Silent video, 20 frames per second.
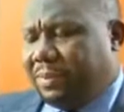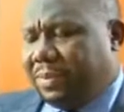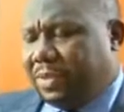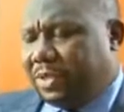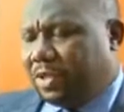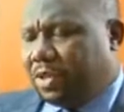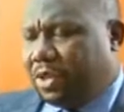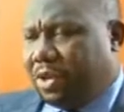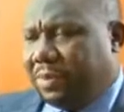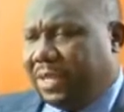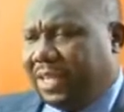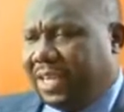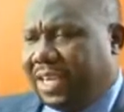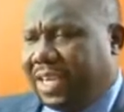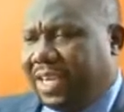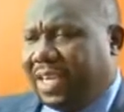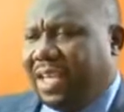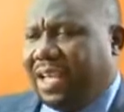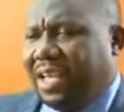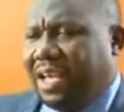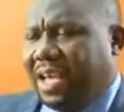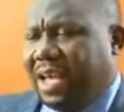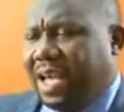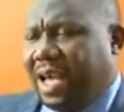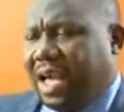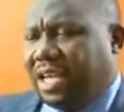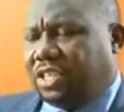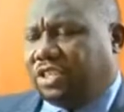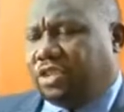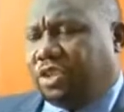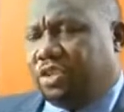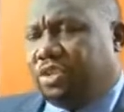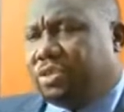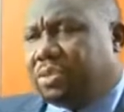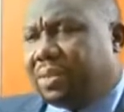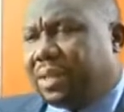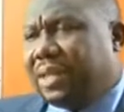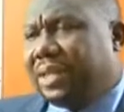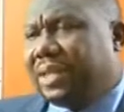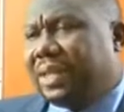permit me to come in here.
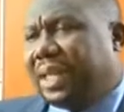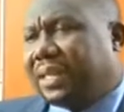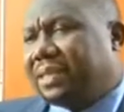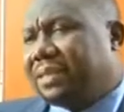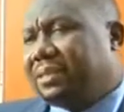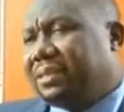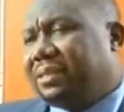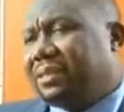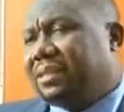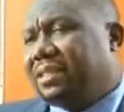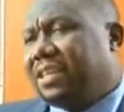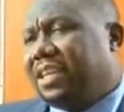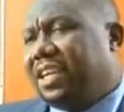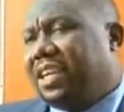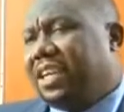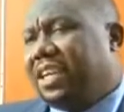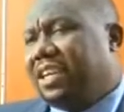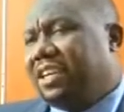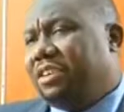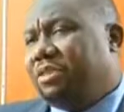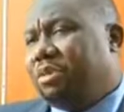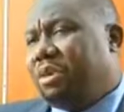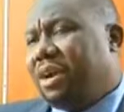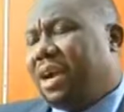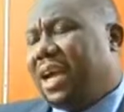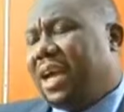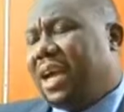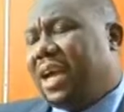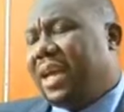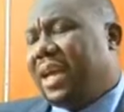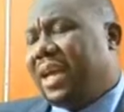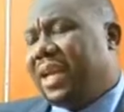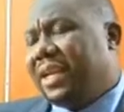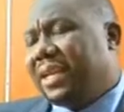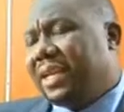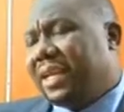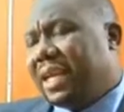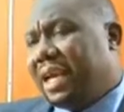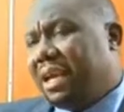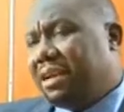Don't you think that you are
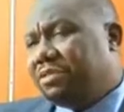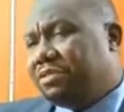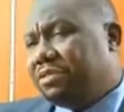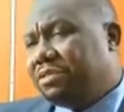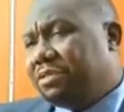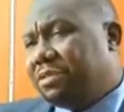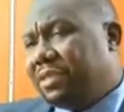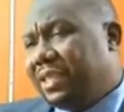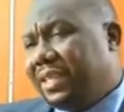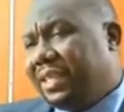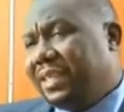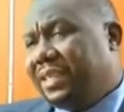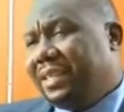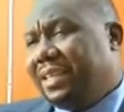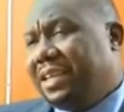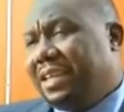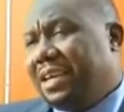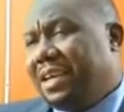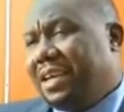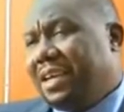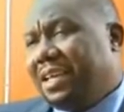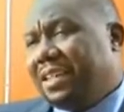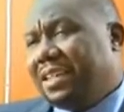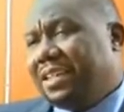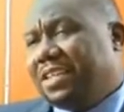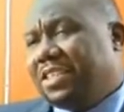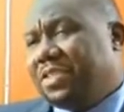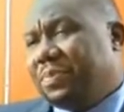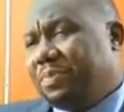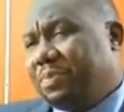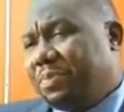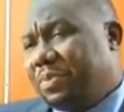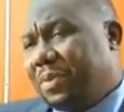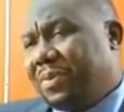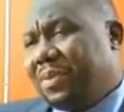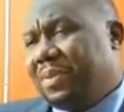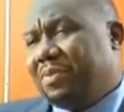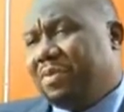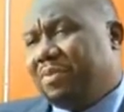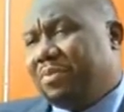encountering this
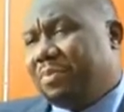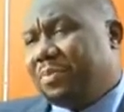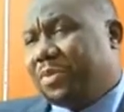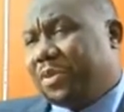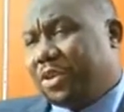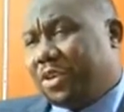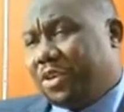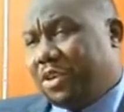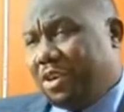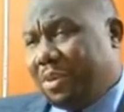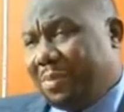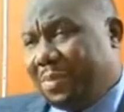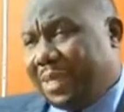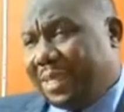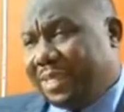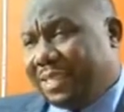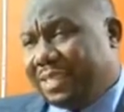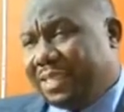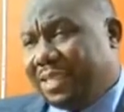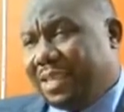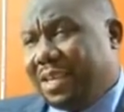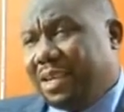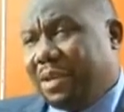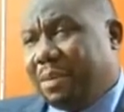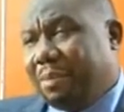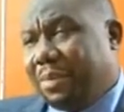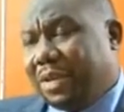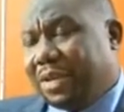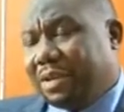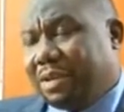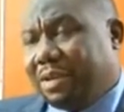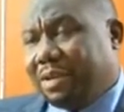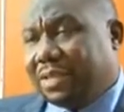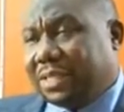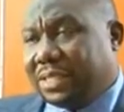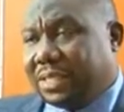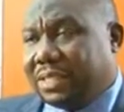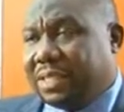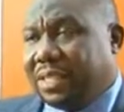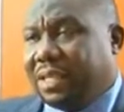problem of procurement
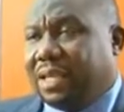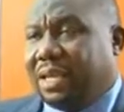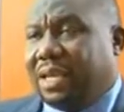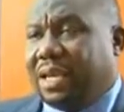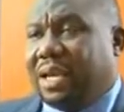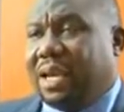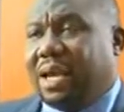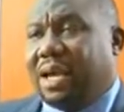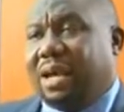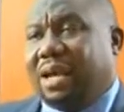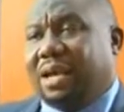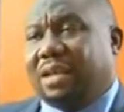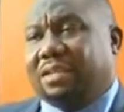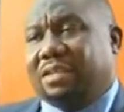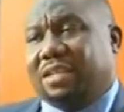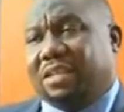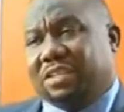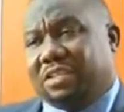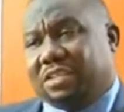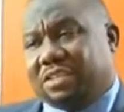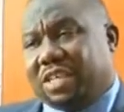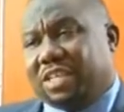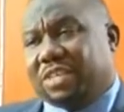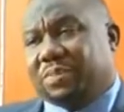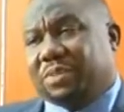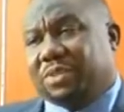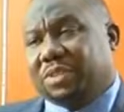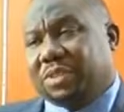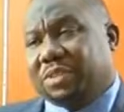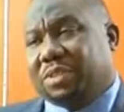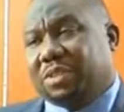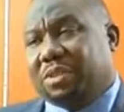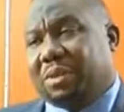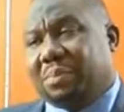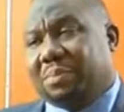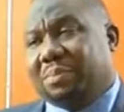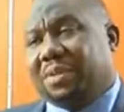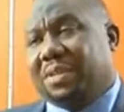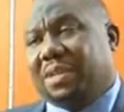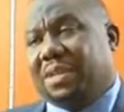because the transmission
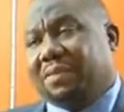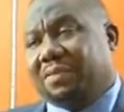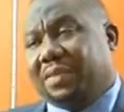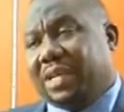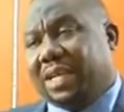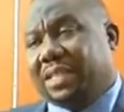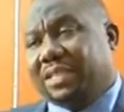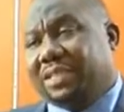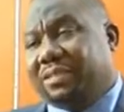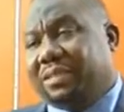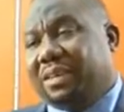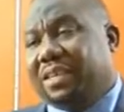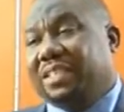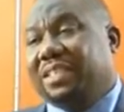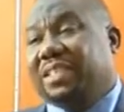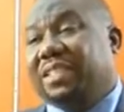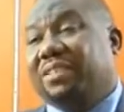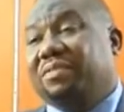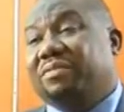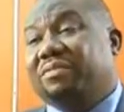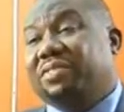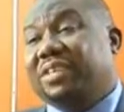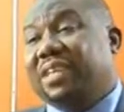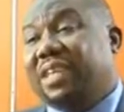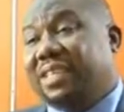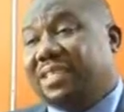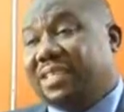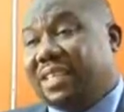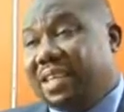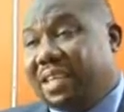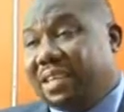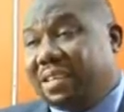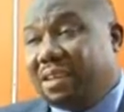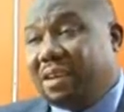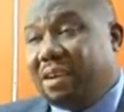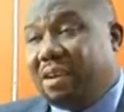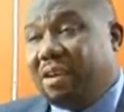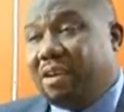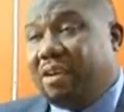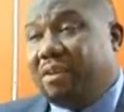company of Nigeria
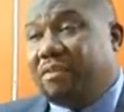deviated